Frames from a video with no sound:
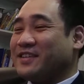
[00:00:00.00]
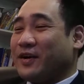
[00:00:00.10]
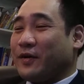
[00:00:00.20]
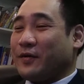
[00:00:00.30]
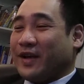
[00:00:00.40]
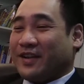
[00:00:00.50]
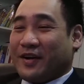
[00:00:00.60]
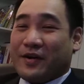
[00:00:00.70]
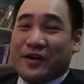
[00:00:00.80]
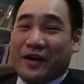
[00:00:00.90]
So in
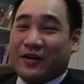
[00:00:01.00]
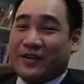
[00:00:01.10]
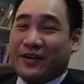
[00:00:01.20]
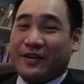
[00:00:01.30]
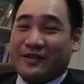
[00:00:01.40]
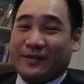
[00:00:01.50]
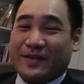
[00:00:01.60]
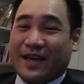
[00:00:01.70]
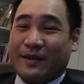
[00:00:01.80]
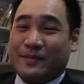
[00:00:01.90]
Hong Kong, you know,
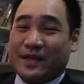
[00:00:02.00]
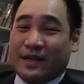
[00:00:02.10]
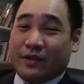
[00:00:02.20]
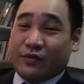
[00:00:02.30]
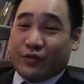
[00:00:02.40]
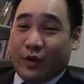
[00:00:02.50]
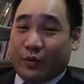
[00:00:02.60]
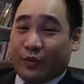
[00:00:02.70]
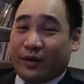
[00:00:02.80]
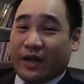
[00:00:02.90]
sometimes
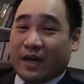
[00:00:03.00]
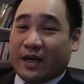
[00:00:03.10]
don't